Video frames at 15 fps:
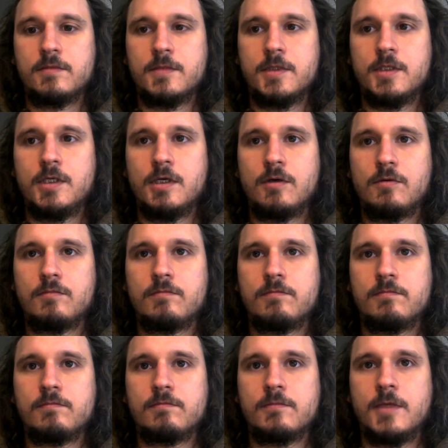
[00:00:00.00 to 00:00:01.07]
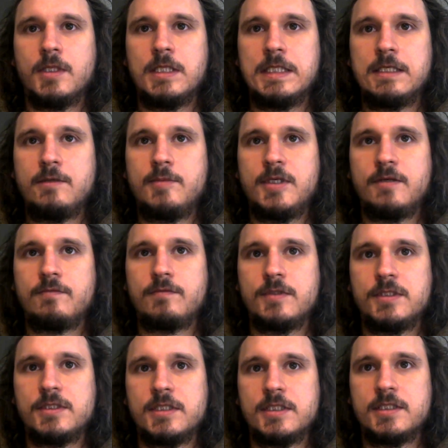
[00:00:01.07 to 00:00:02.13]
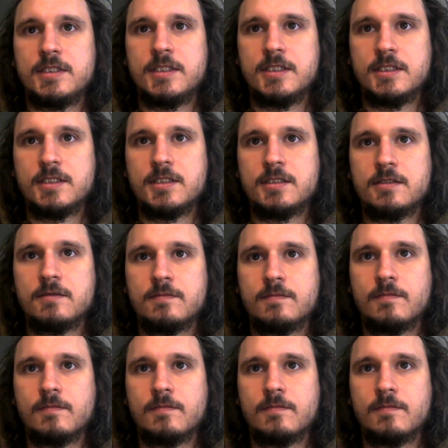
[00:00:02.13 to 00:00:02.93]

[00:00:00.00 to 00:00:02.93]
you know, a little bit of resistance